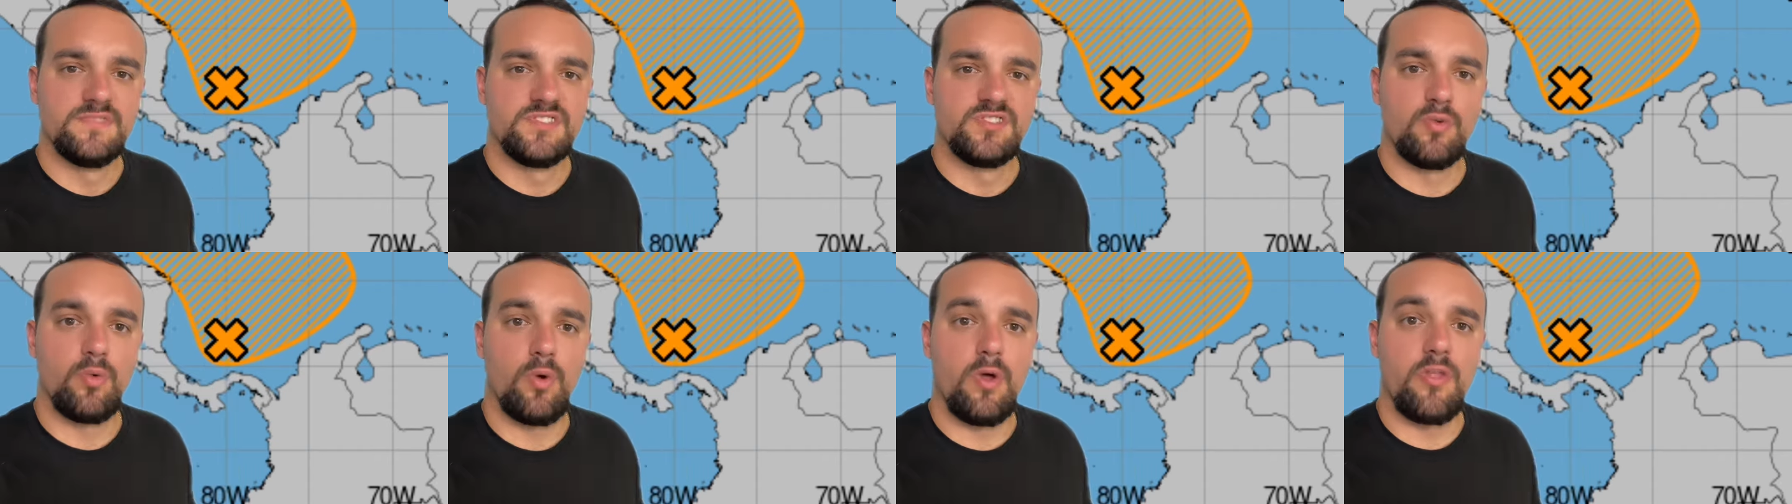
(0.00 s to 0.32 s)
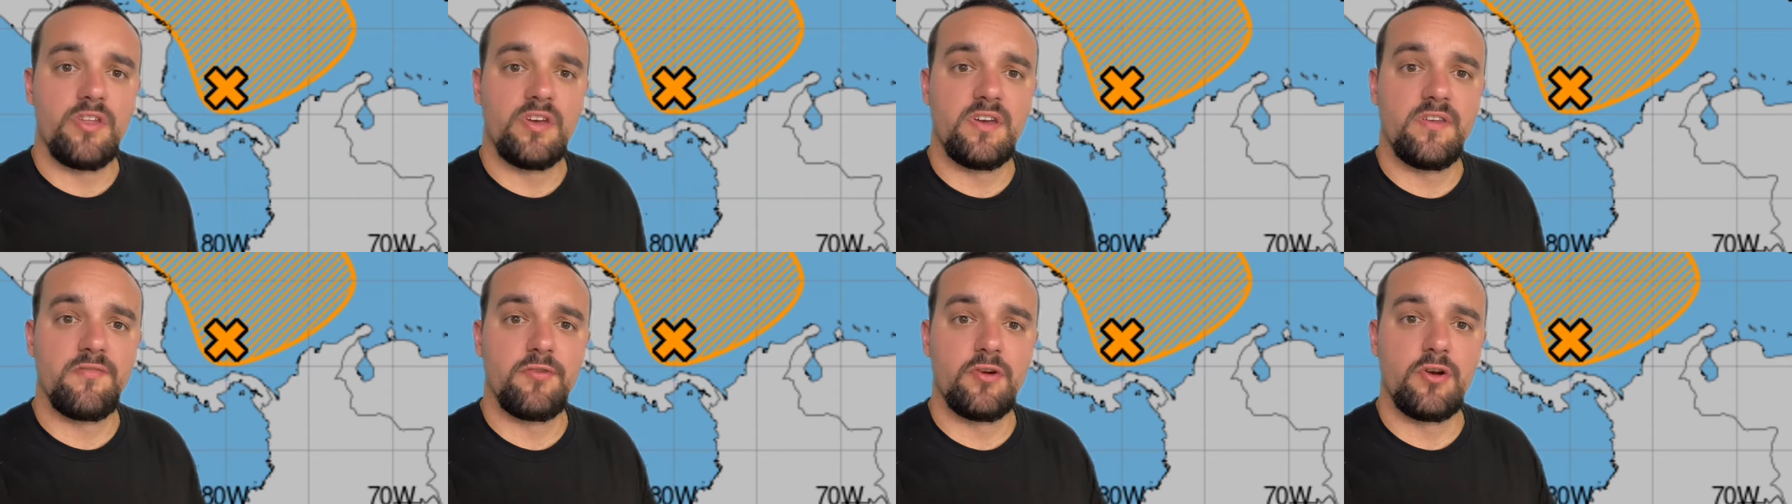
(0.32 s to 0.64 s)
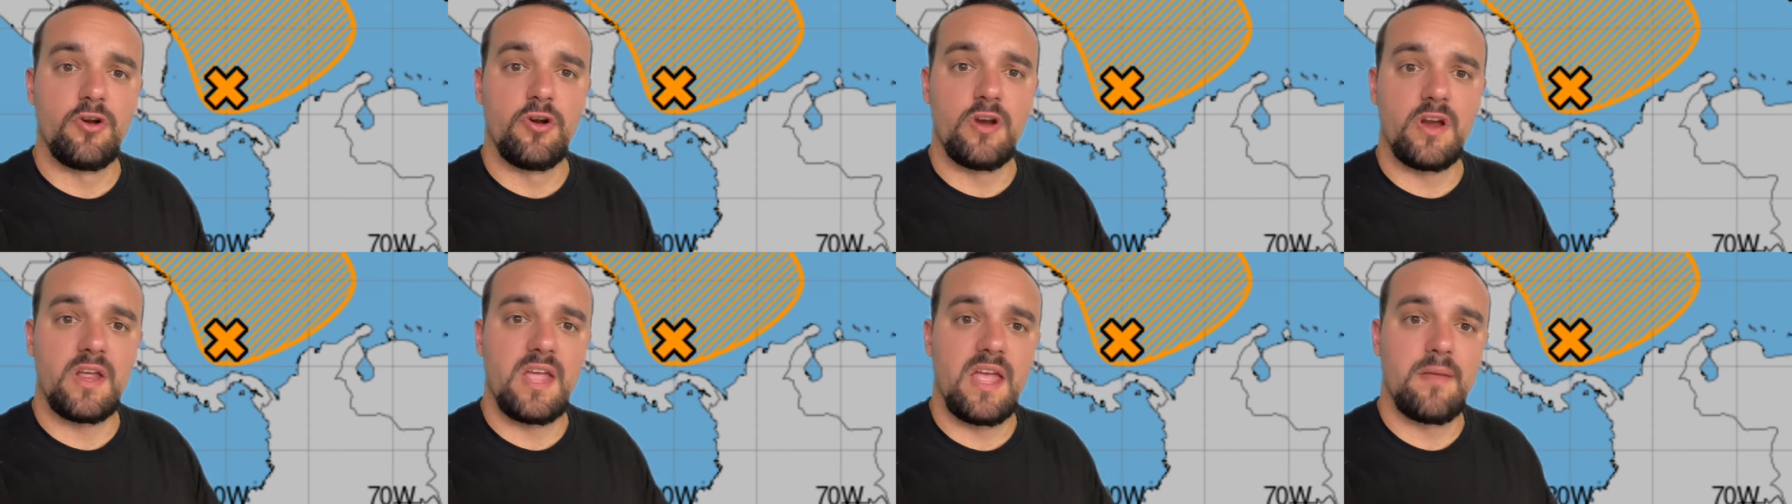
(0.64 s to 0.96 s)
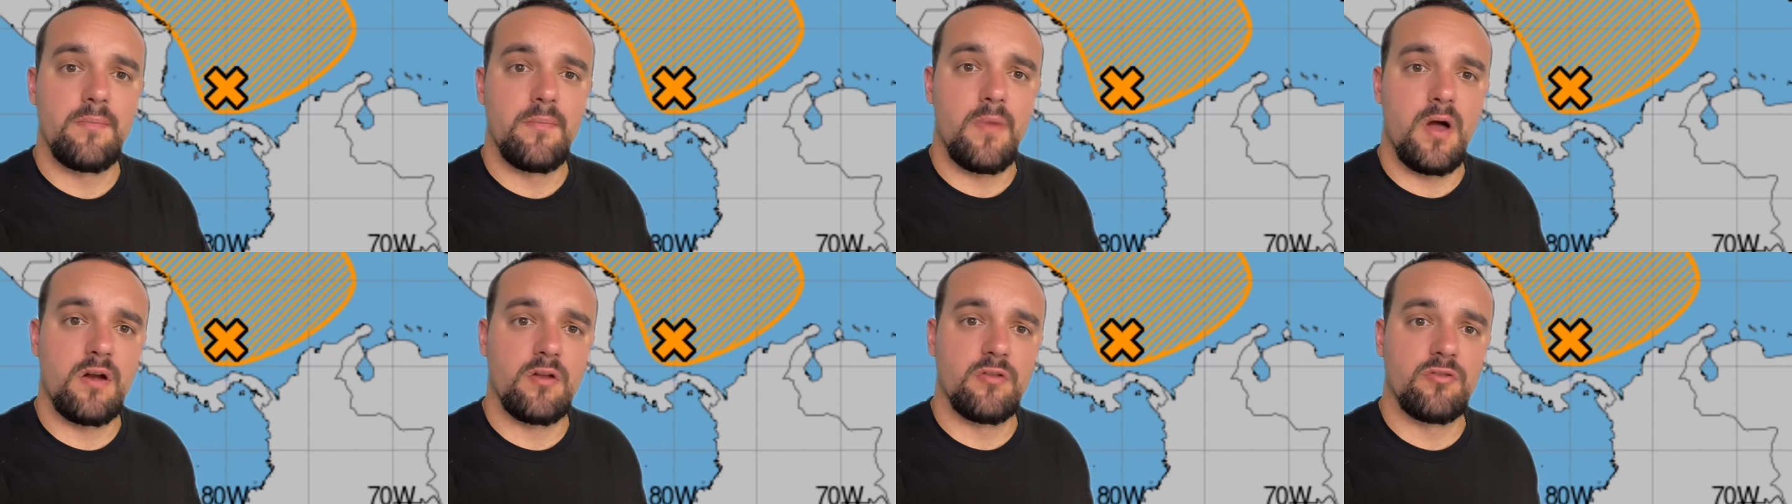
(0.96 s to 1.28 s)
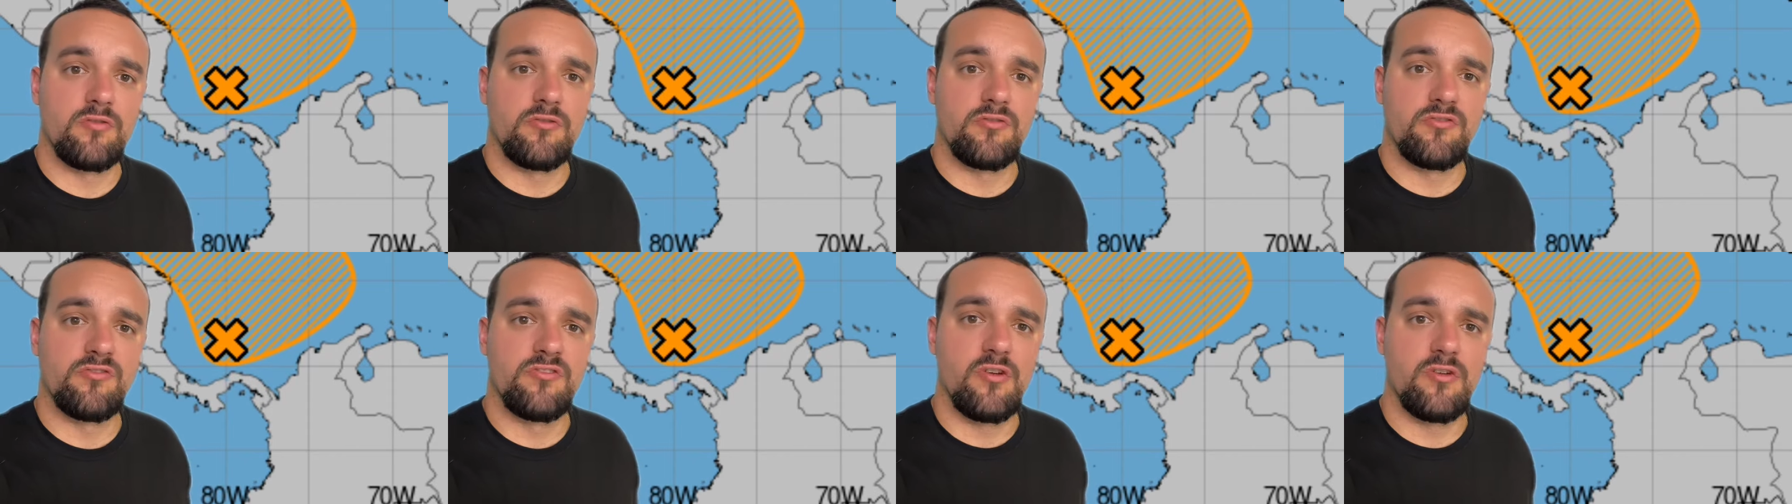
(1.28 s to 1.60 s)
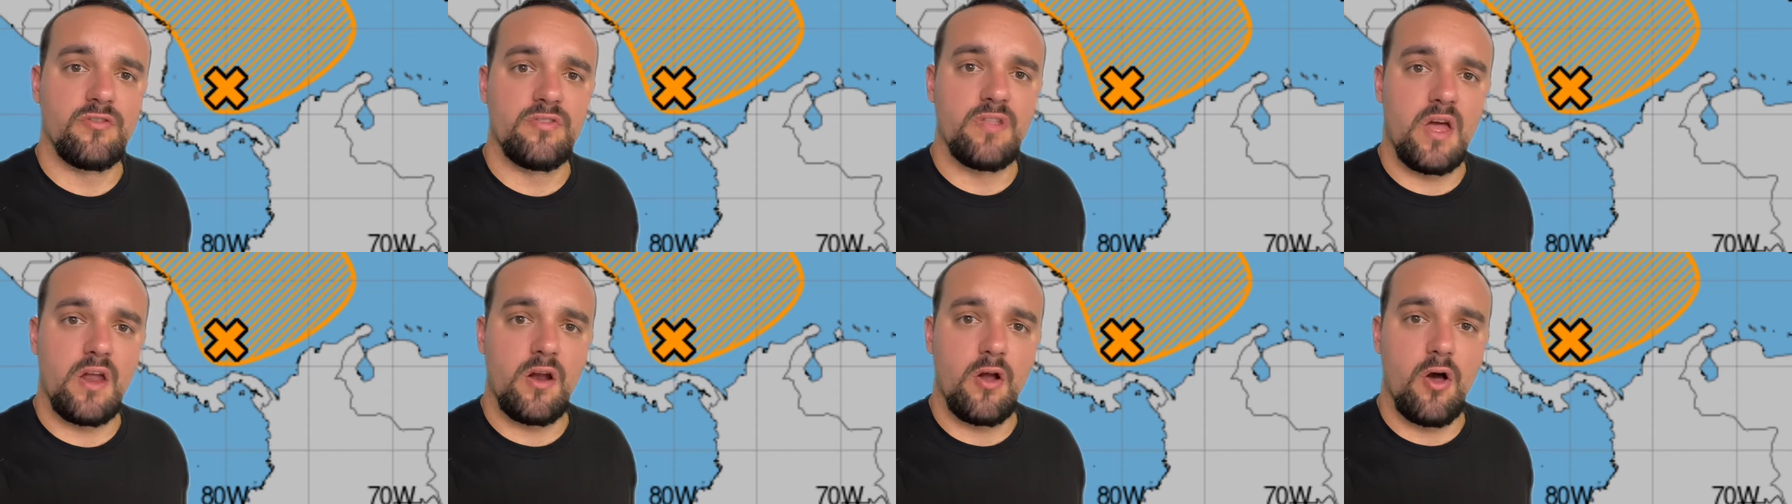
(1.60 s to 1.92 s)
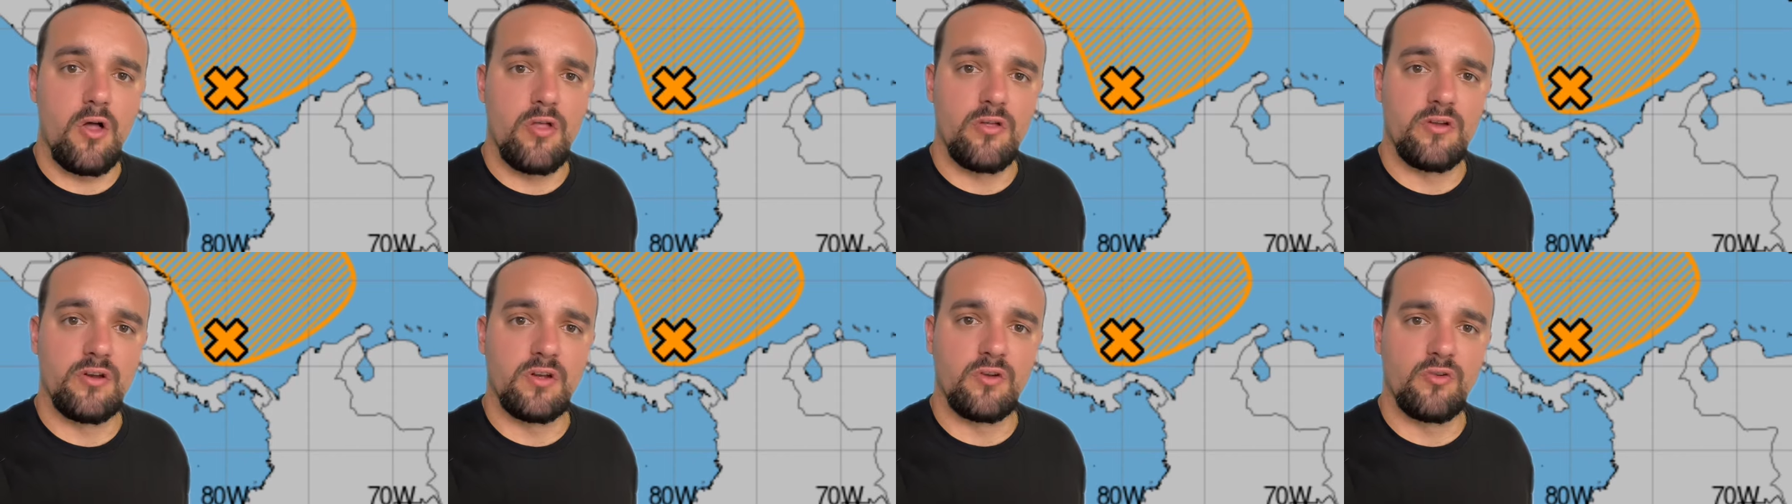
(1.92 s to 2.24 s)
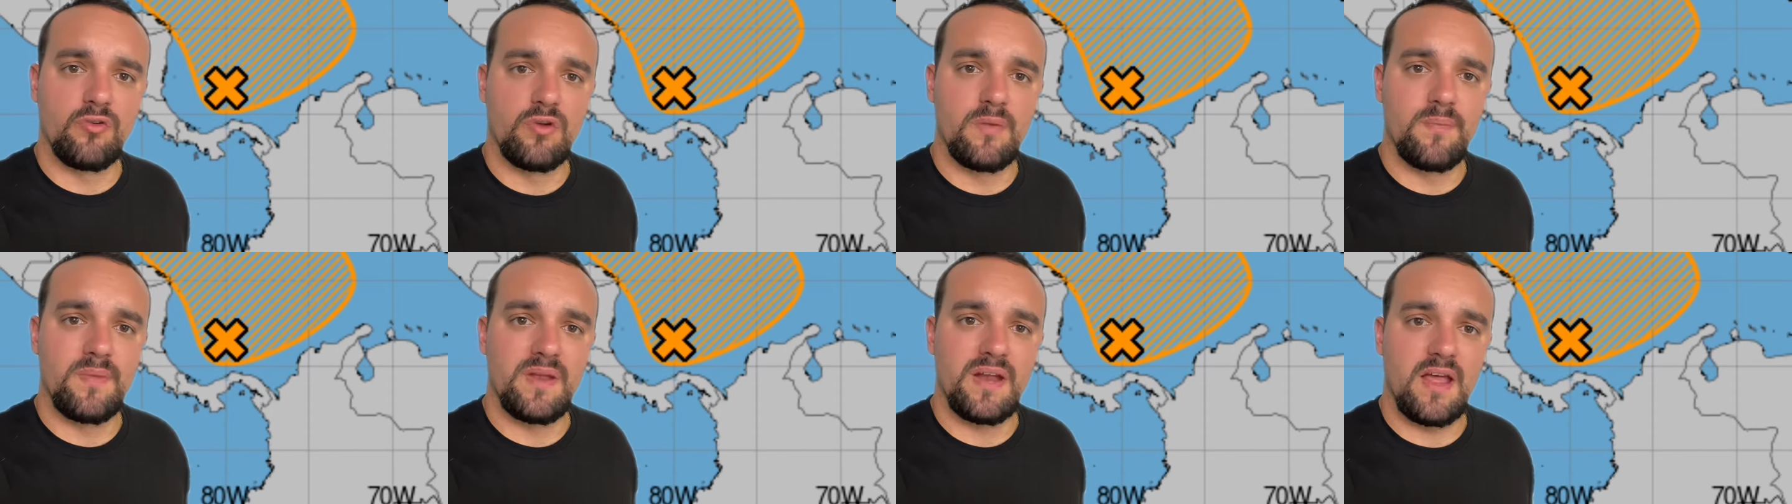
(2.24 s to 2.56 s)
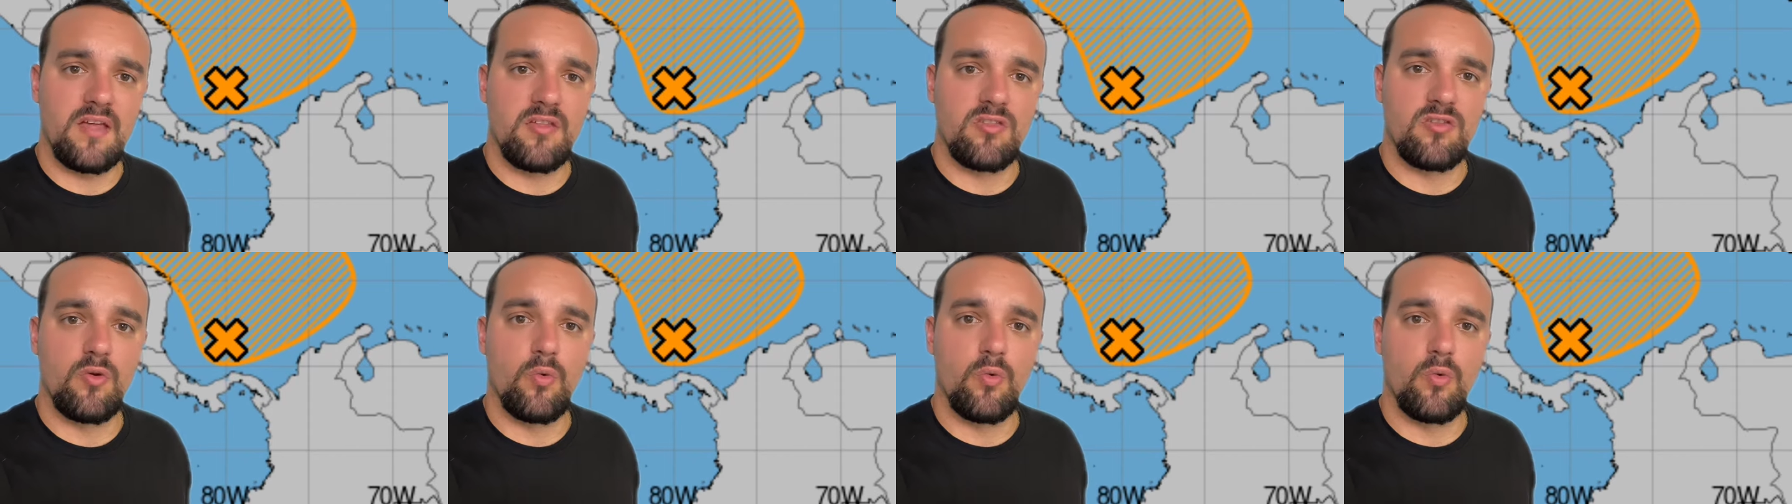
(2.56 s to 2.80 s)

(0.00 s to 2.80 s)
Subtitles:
So while the different hurricane models are still not all in agreement as